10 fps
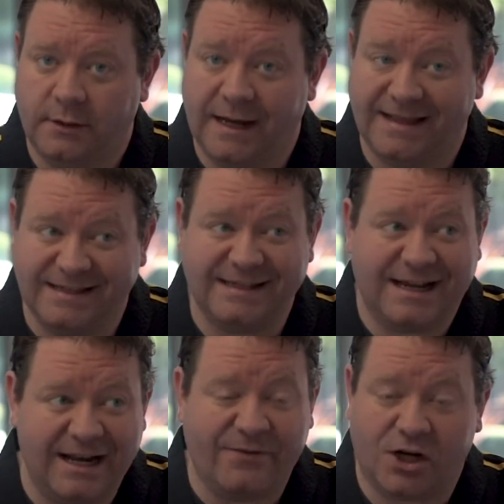And this is
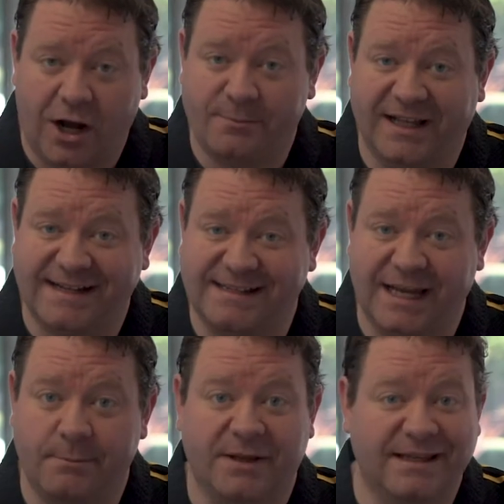kind of a complex
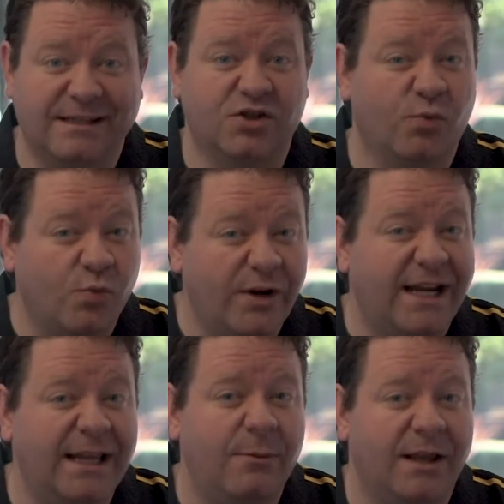thing, but this is
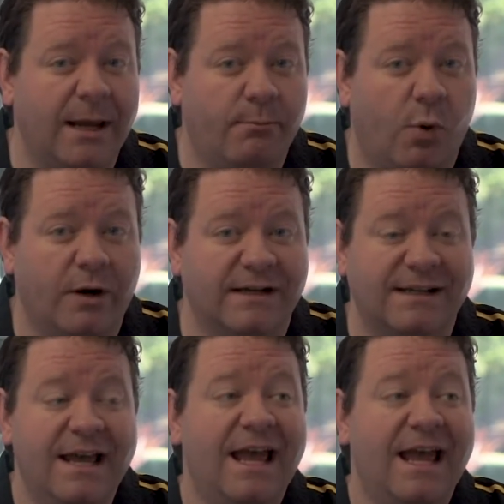really, really important.